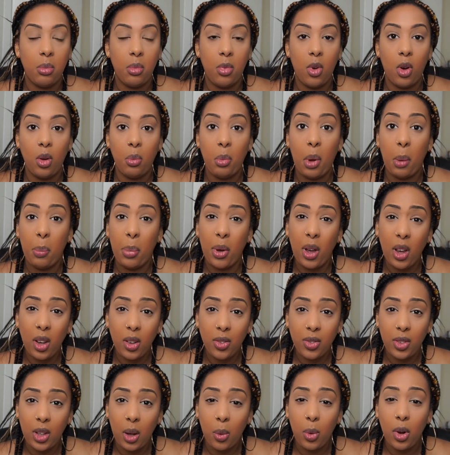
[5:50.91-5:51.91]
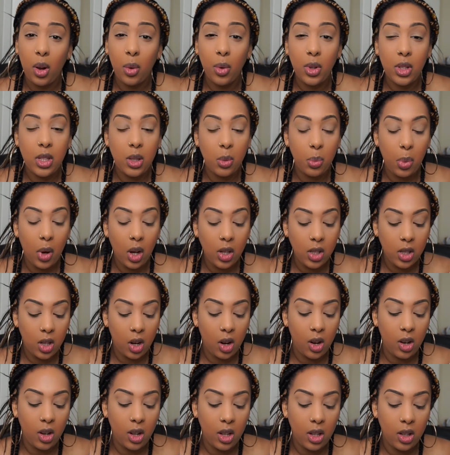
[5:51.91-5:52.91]
on my birthday when I went to
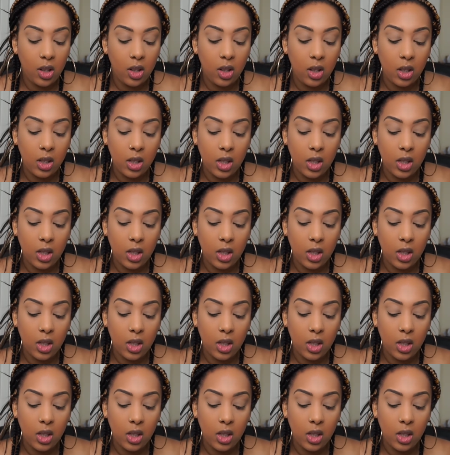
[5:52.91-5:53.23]
Barcelona.